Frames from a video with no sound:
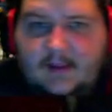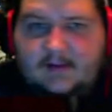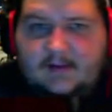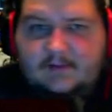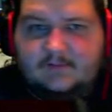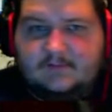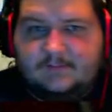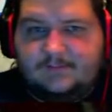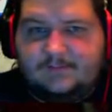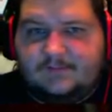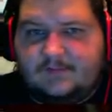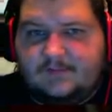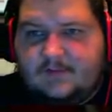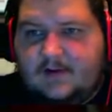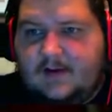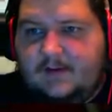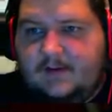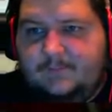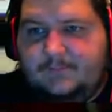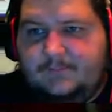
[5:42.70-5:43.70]
and
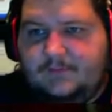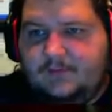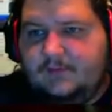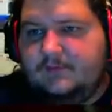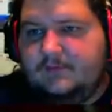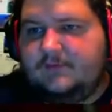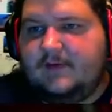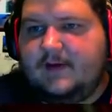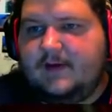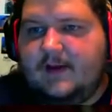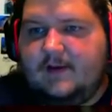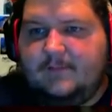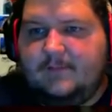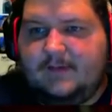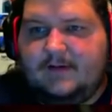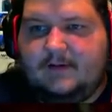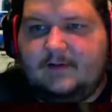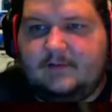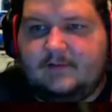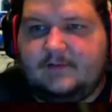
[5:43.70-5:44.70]
subscribe. You can check out
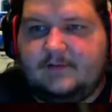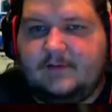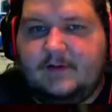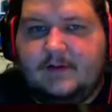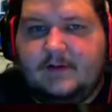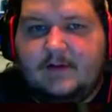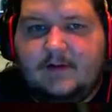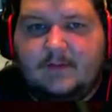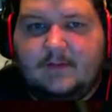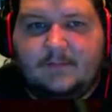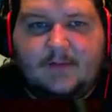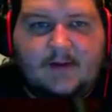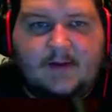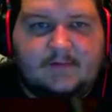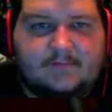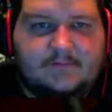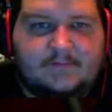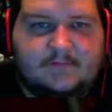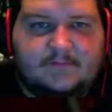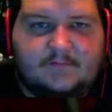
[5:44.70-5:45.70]
my other
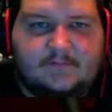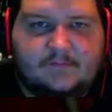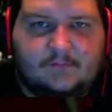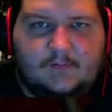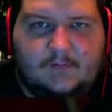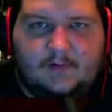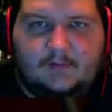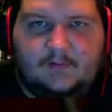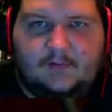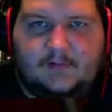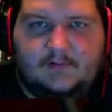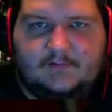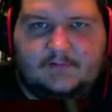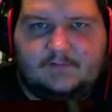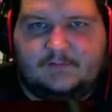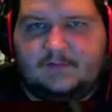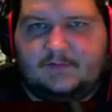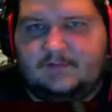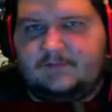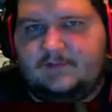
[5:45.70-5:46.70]
unboxings as well as
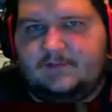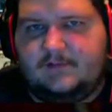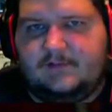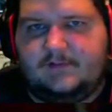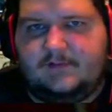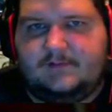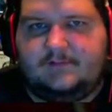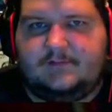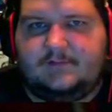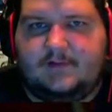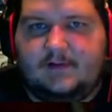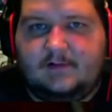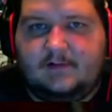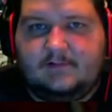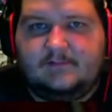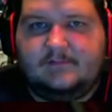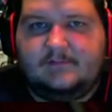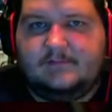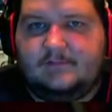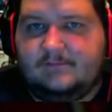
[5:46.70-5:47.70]
my series. Uh,
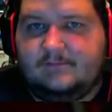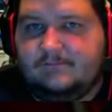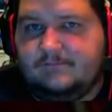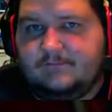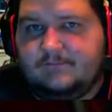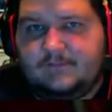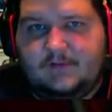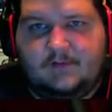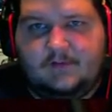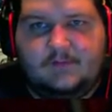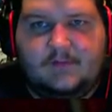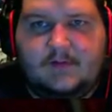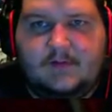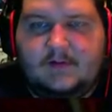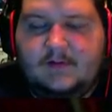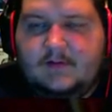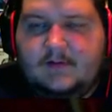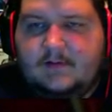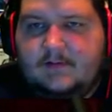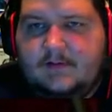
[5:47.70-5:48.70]
you know
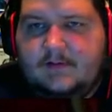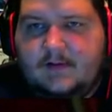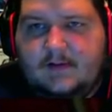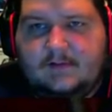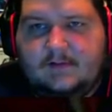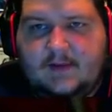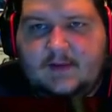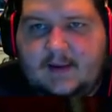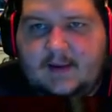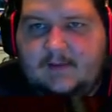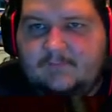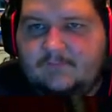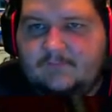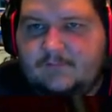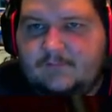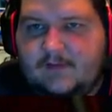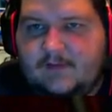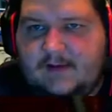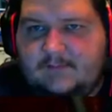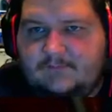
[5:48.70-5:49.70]
uh, the game
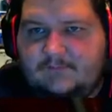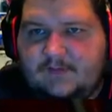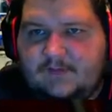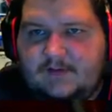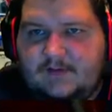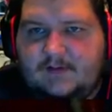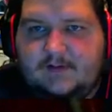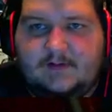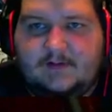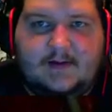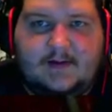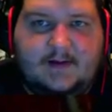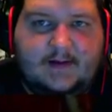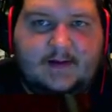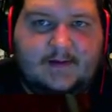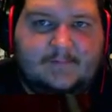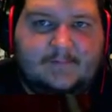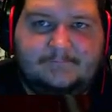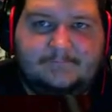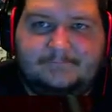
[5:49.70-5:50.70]
game feed,
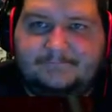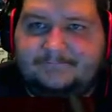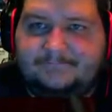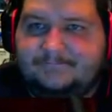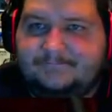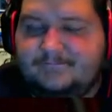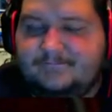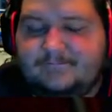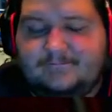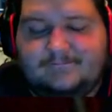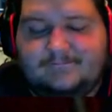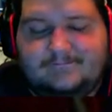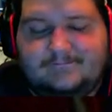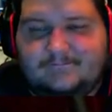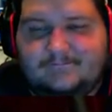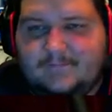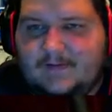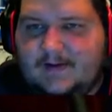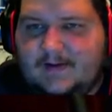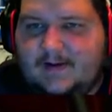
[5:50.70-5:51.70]
um,
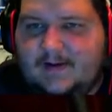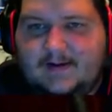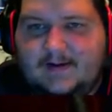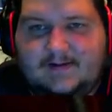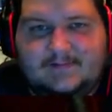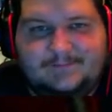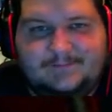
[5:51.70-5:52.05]
uh,